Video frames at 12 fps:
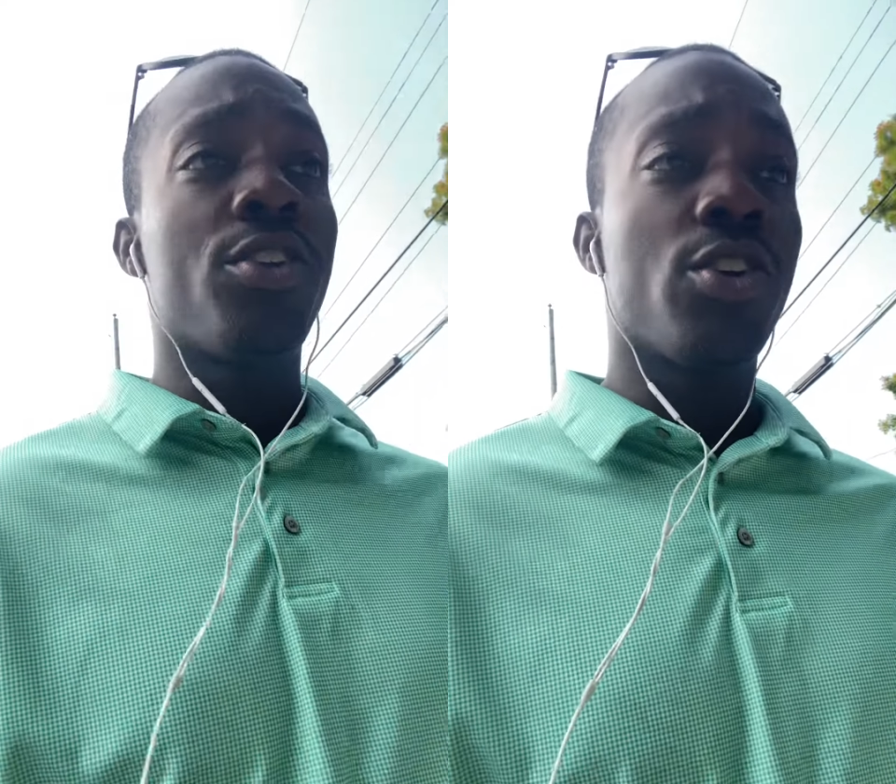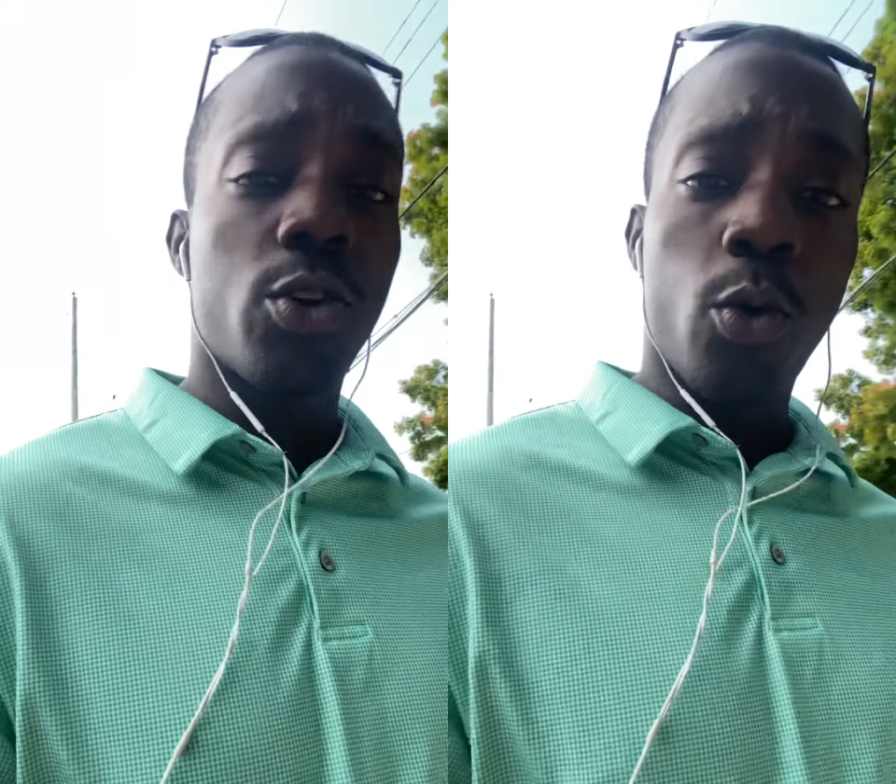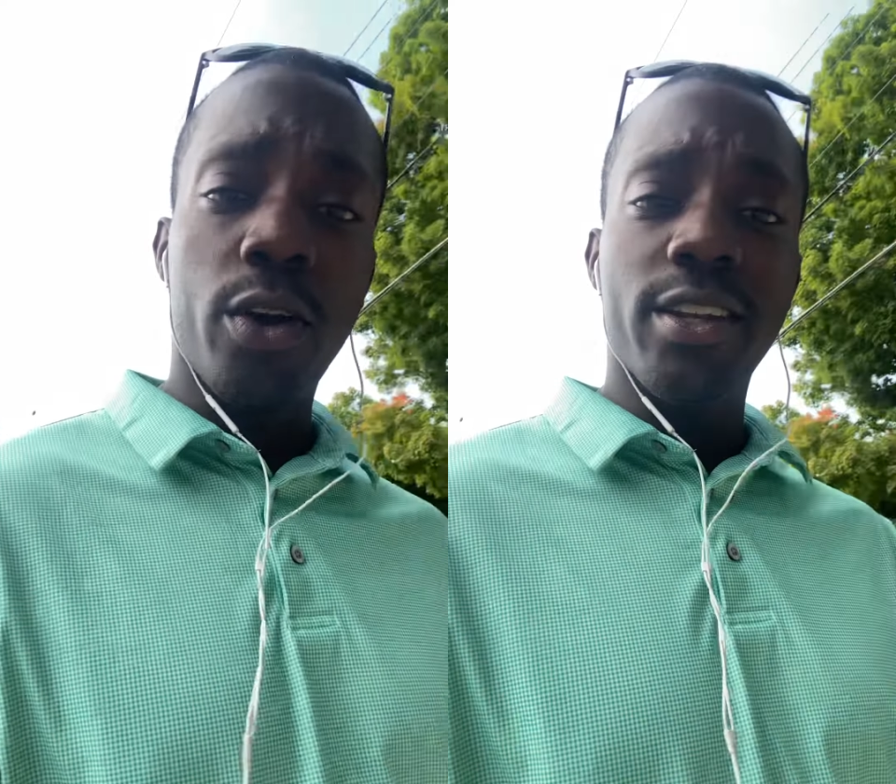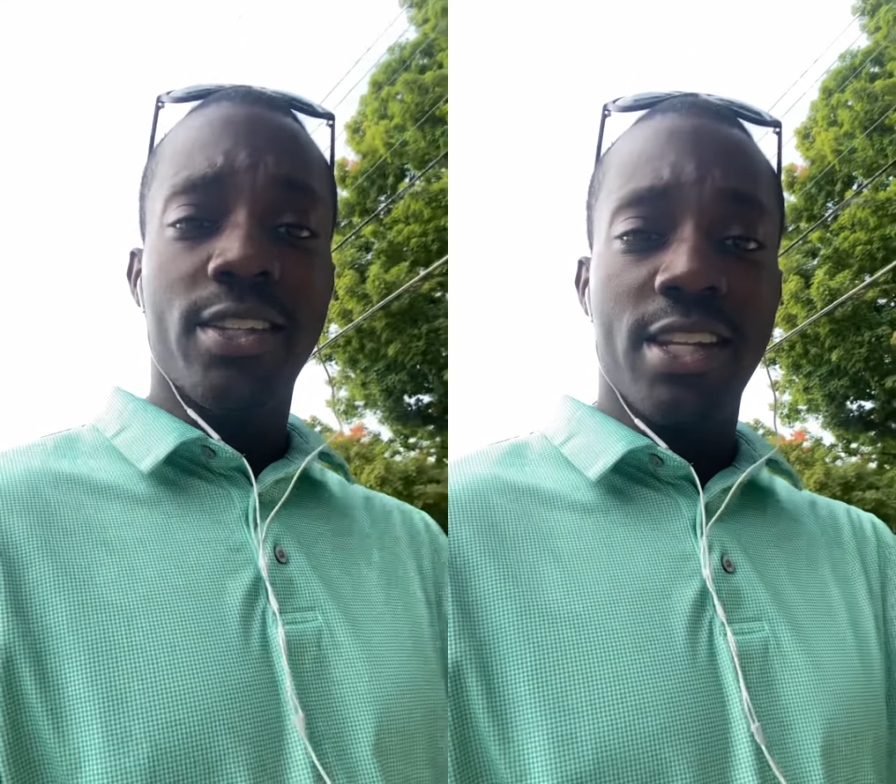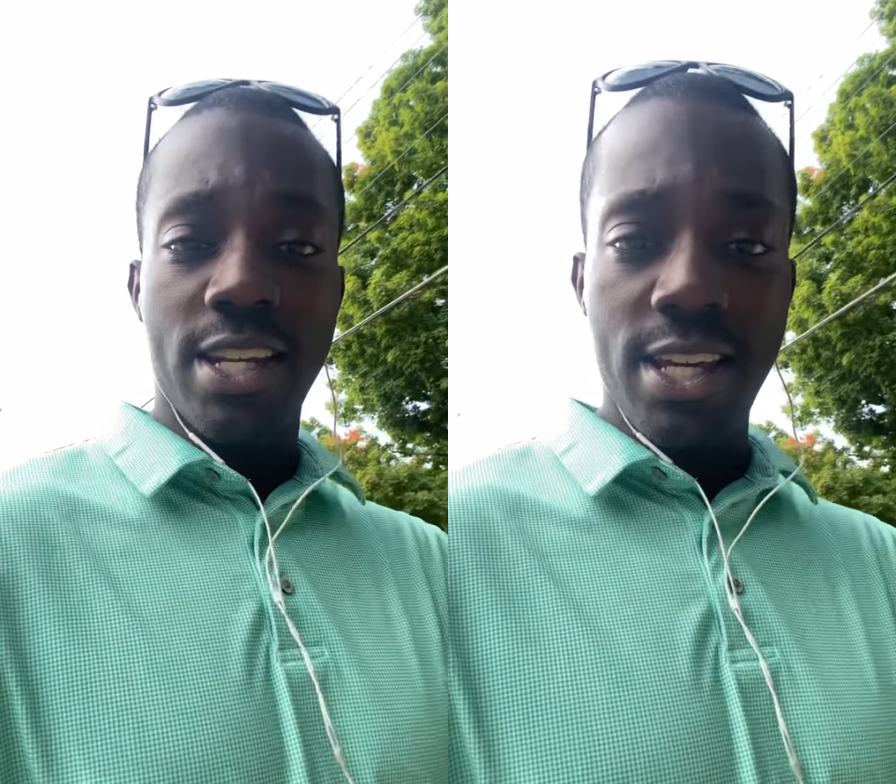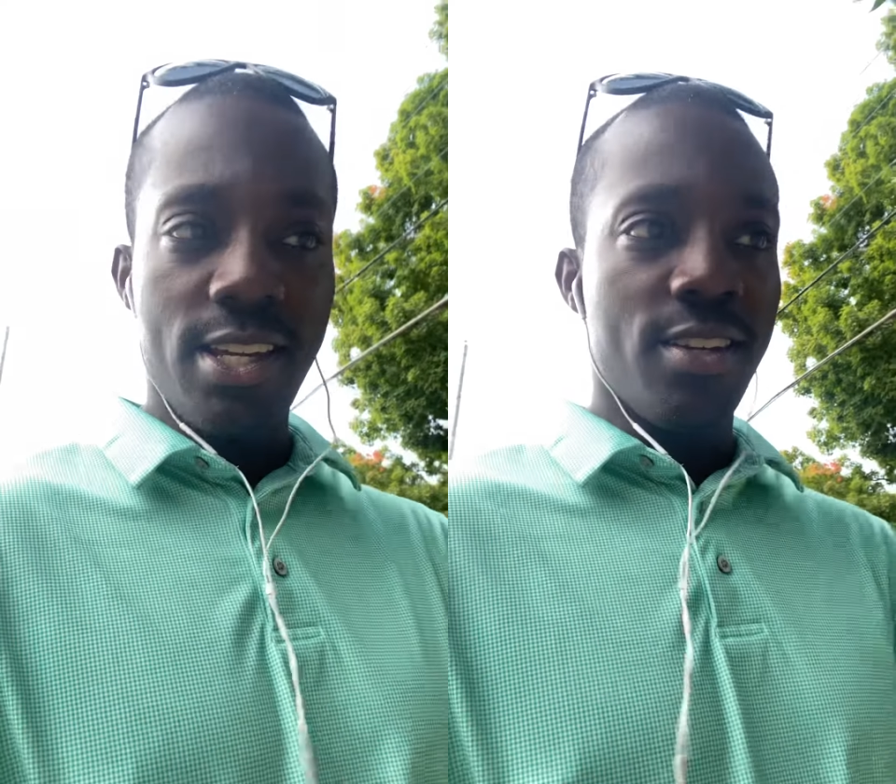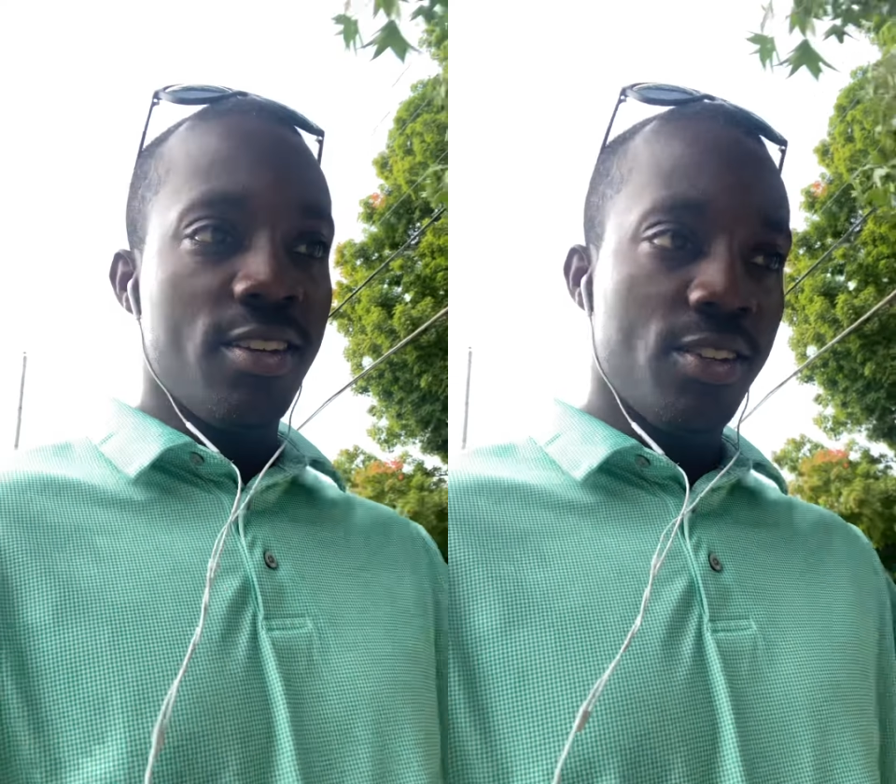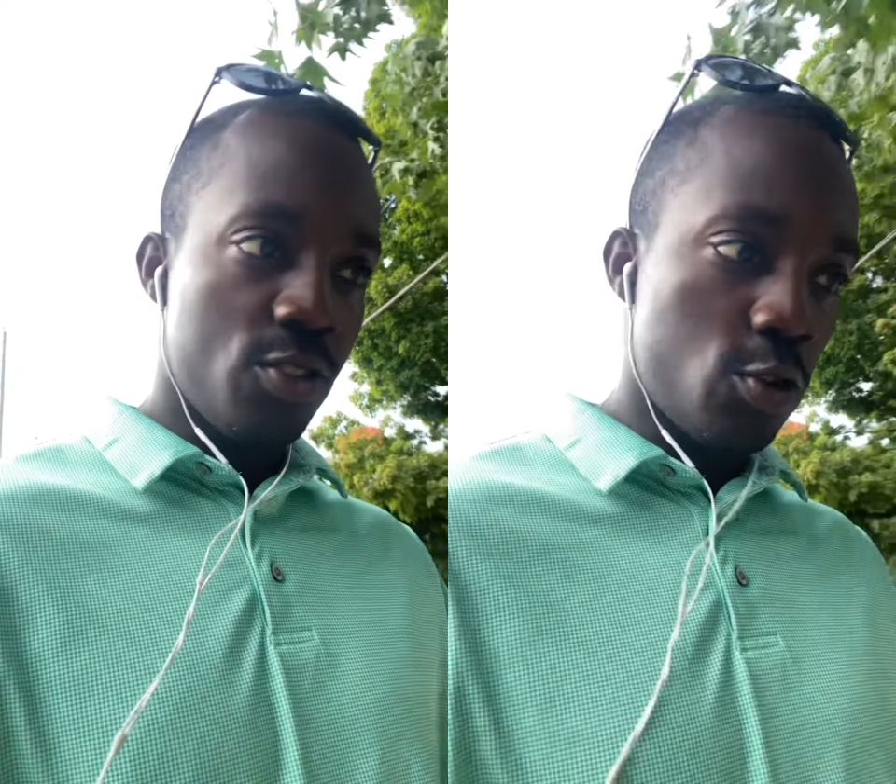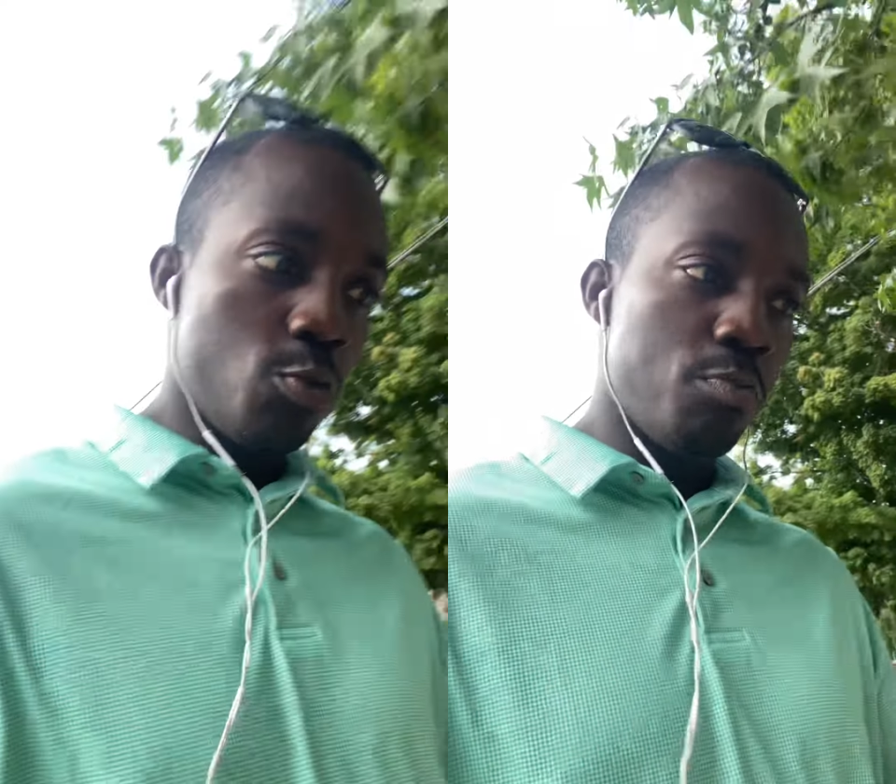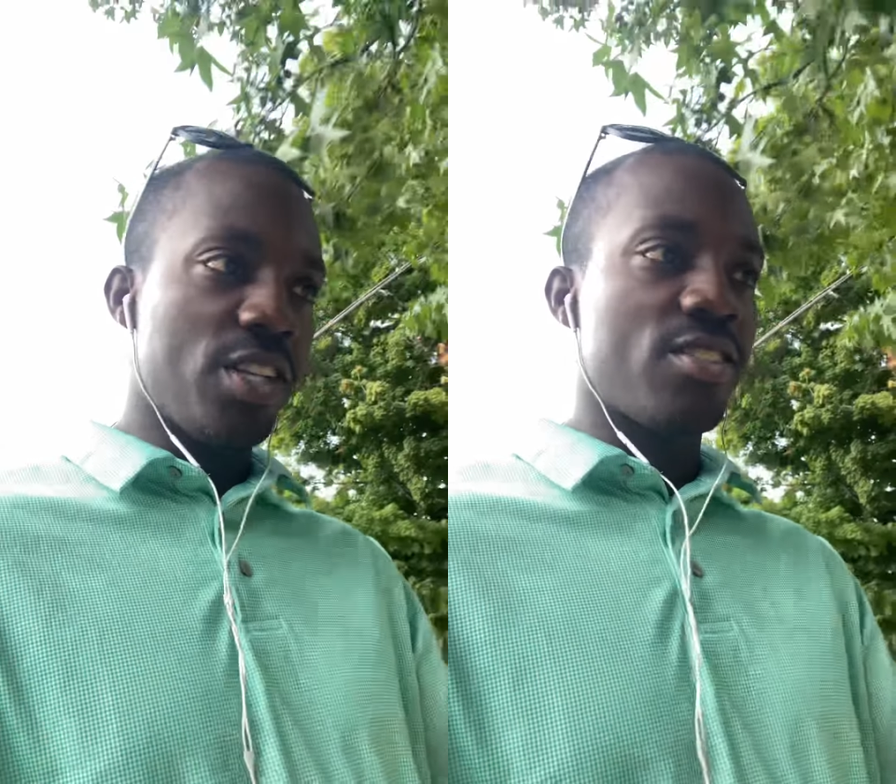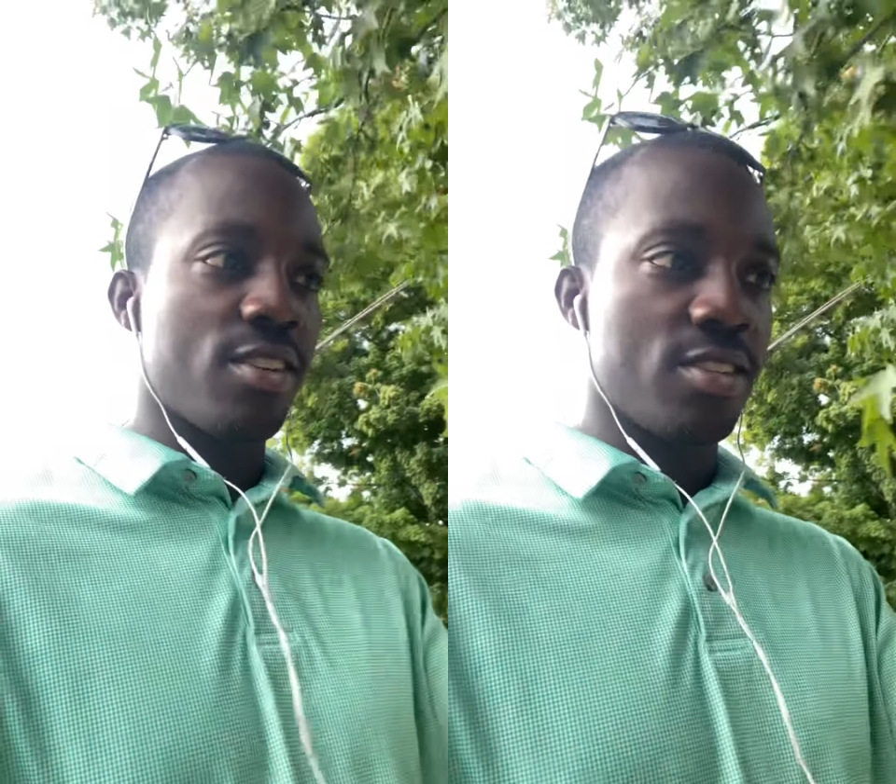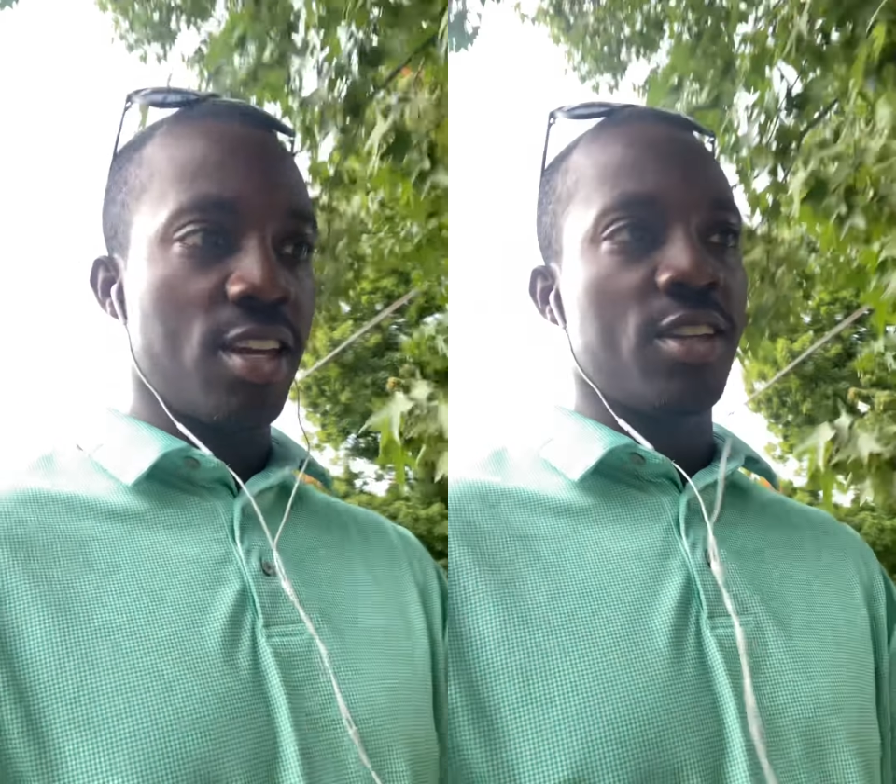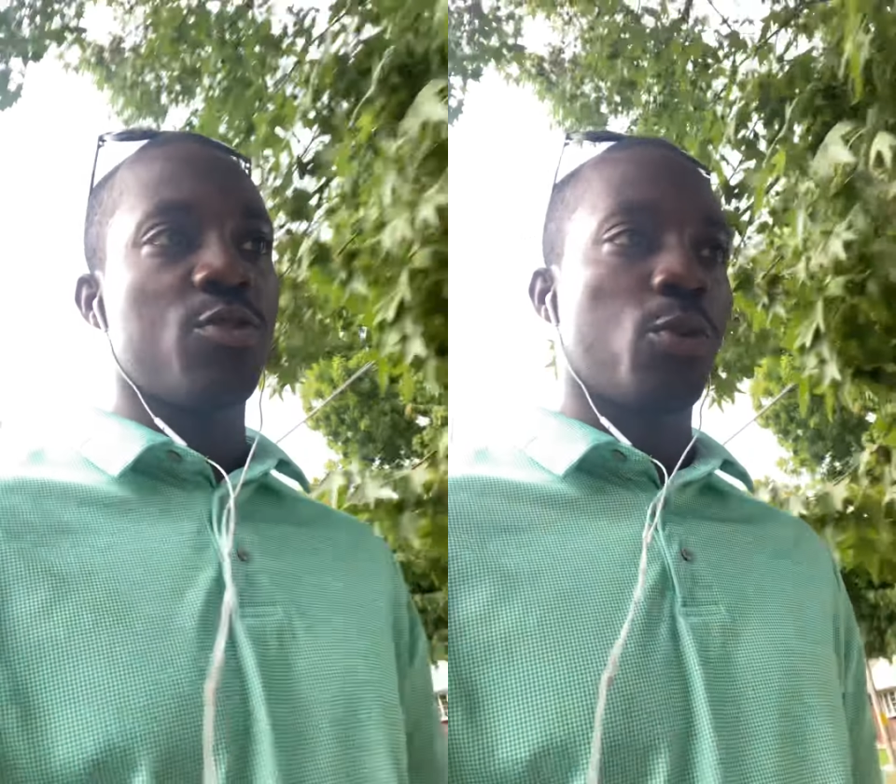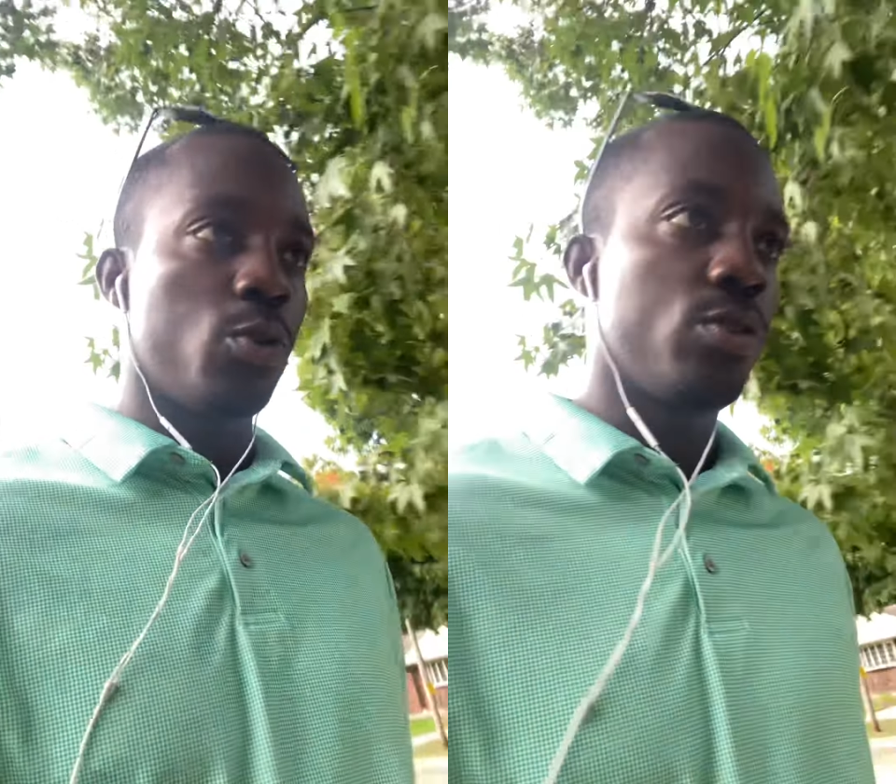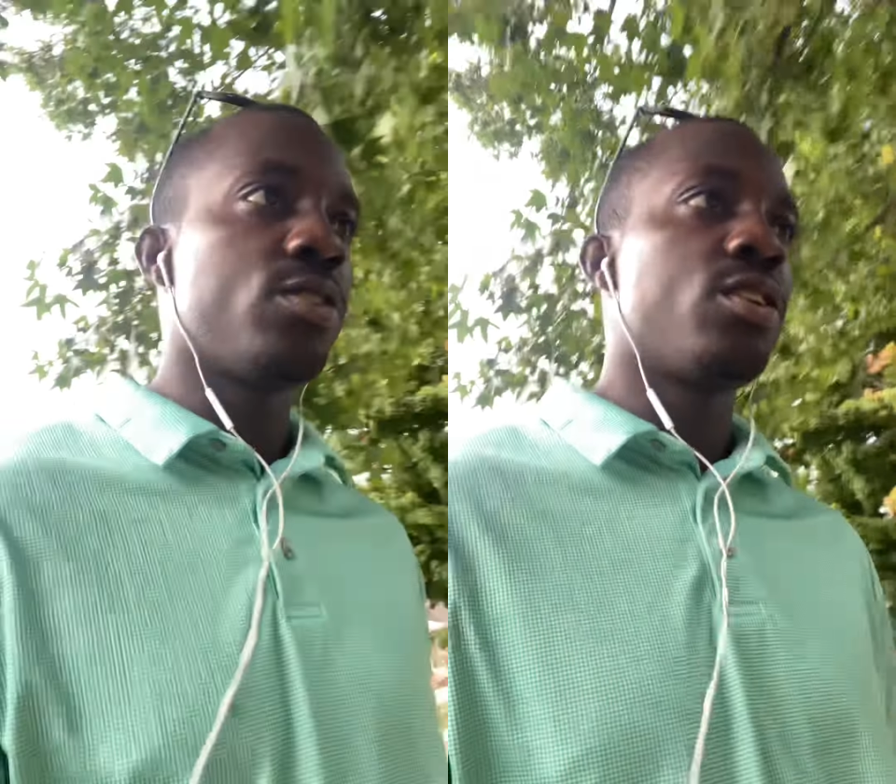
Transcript: you're going to need to be successful